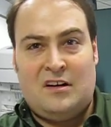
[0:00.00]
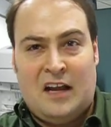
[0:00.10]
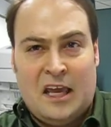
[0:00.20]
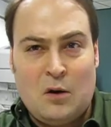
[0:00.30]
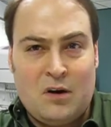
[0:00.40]
and
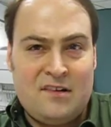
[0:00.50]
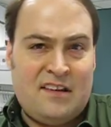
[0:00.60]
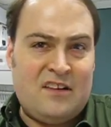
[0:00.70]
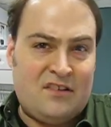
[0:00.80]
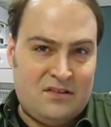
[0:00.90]
aid
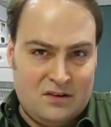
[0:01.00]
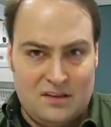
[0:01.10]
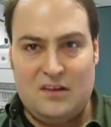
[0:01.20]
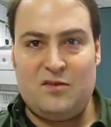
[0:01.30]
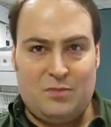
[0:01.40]
organizations do
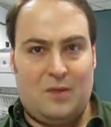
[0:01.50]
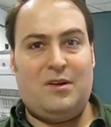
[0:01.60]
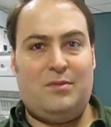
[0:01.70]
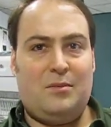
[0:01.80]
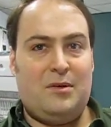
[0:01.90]
this, blah,
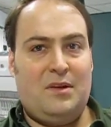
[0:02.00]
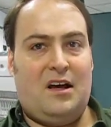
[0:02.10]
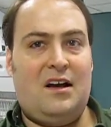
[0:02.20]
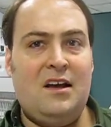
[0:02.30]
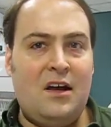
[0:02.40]
blah, blah, blah,
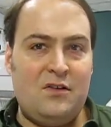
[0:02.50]
blah.